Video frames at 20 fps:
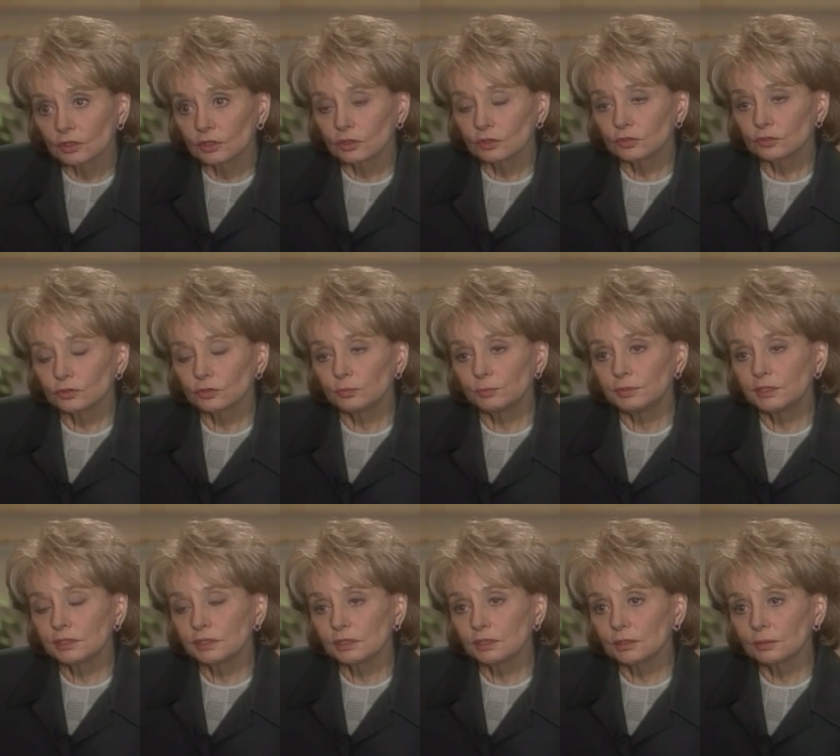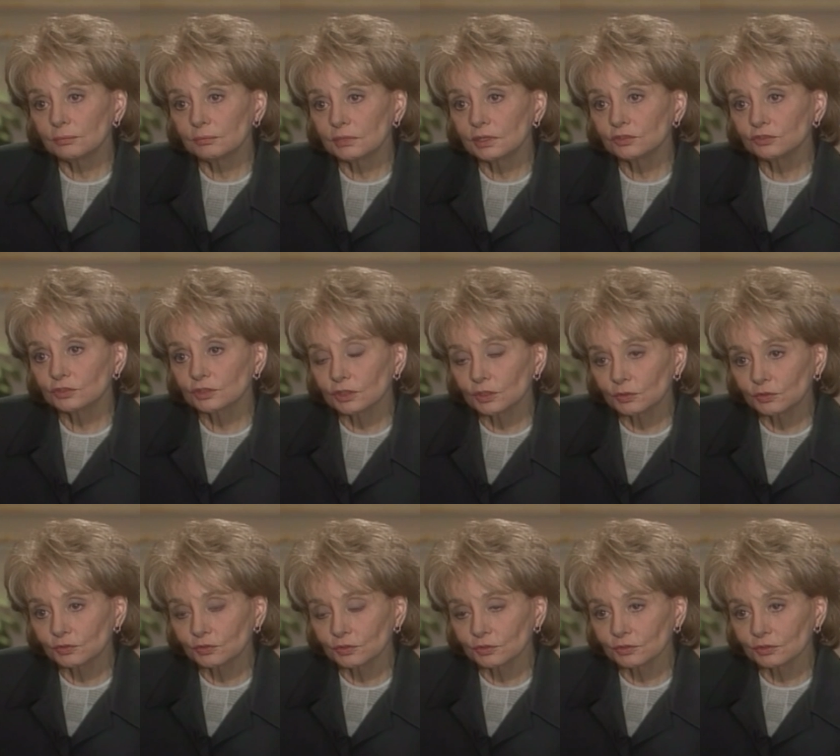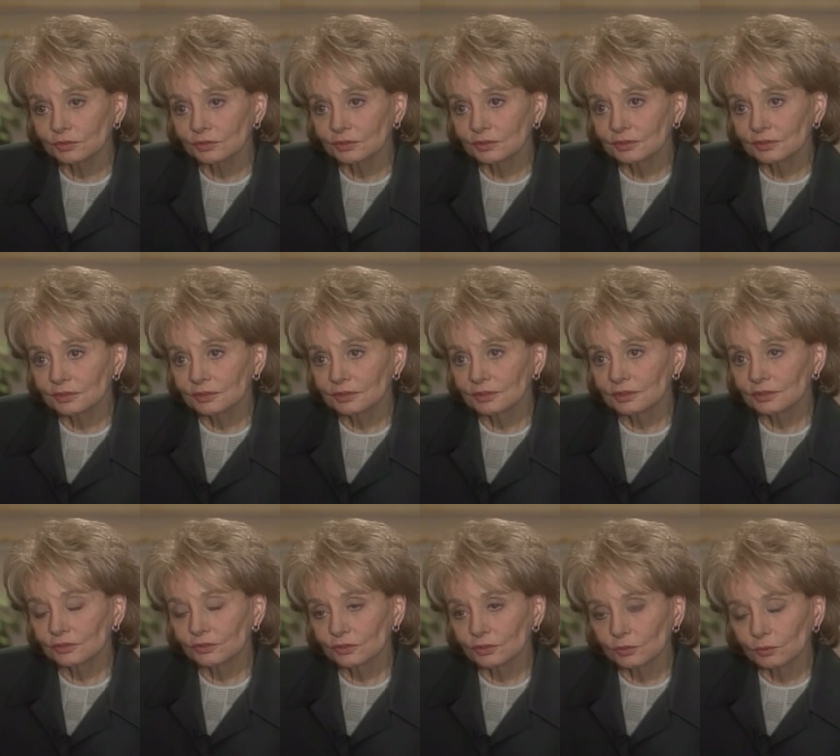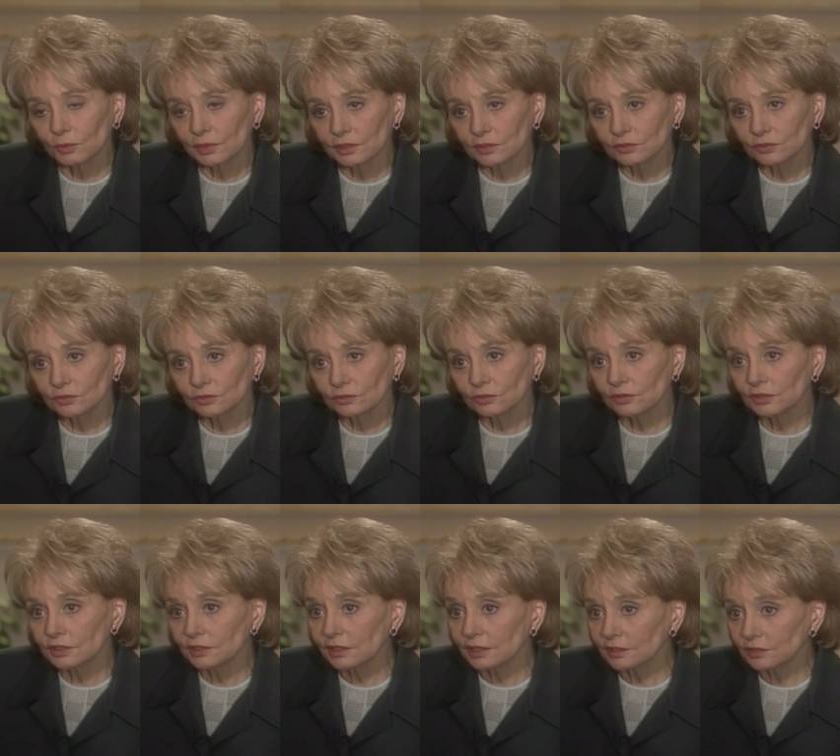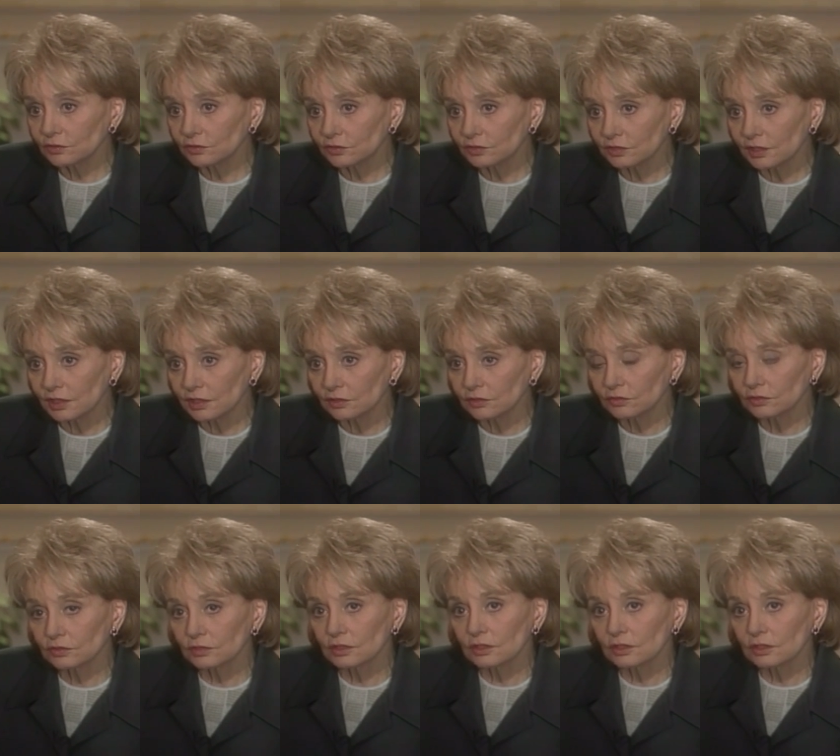to become much closer to the West, to the United States.